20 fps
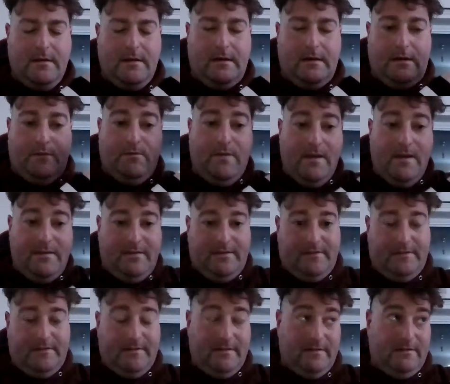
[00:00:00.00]
the
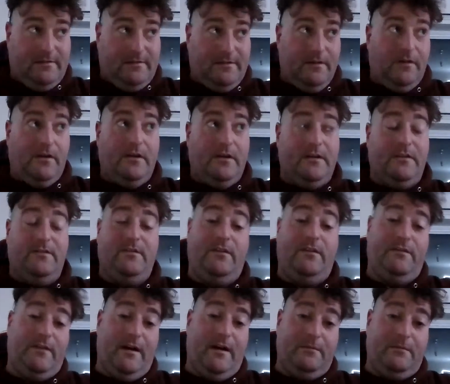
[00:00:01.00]
west side of
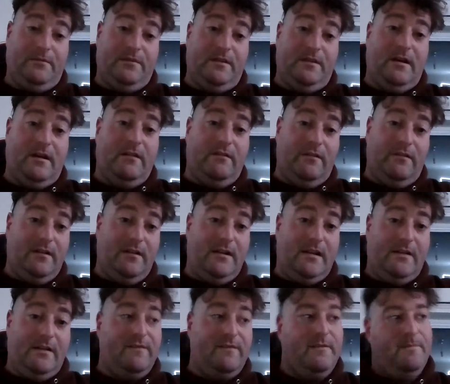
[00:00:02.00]
Wolverhampton. I will
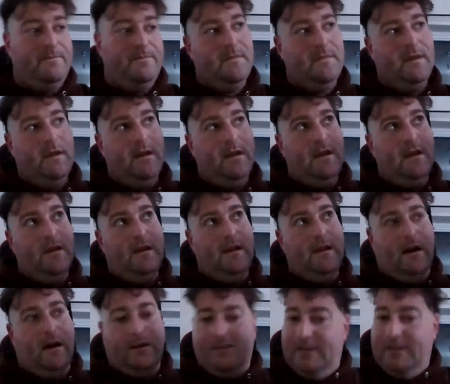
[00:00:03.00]
live.
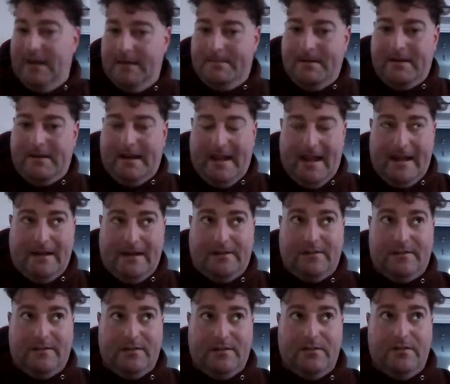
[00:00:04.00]
I don't know about the
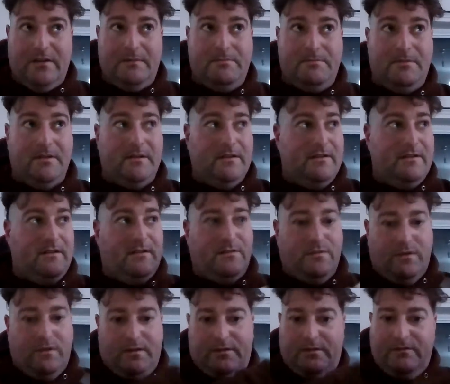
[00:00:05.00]
east side, but there is
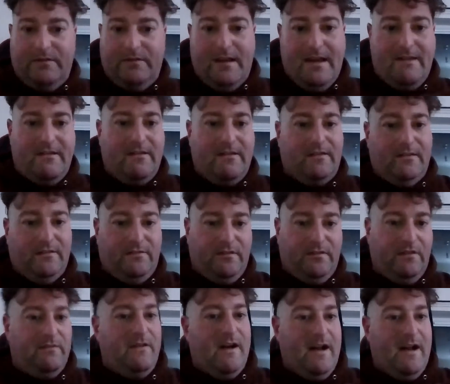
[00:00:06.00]
one or two areas of
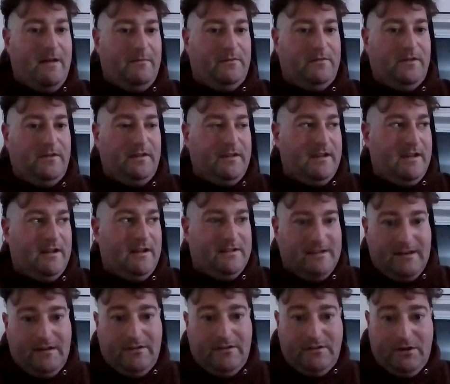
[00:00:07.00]
Wolverhampton that I
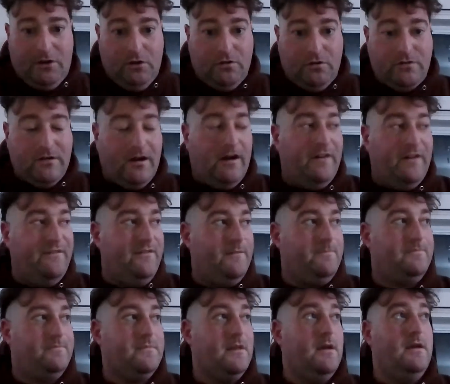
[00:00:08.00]
don't like the look of.
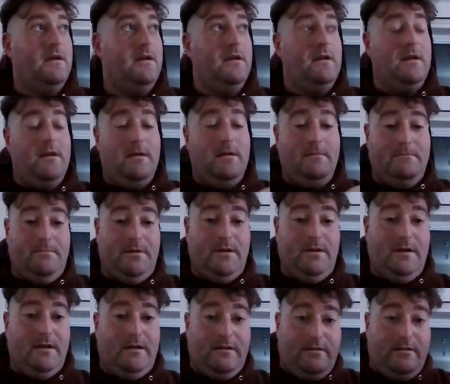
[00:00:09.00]

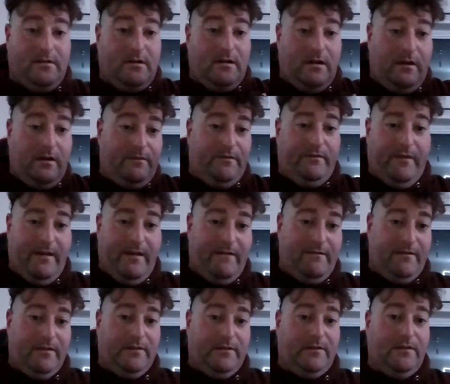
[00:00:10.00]
But there are other
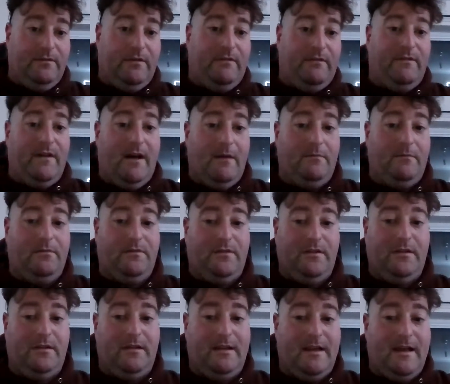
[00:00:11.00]
areas in
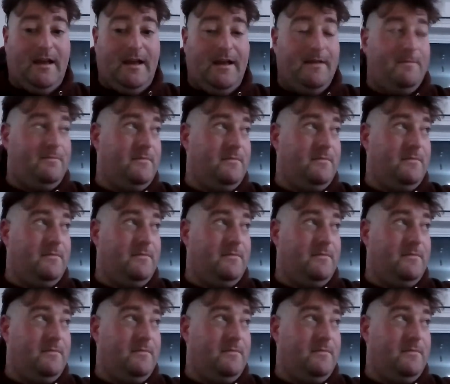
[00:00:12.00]
Wolverhampton that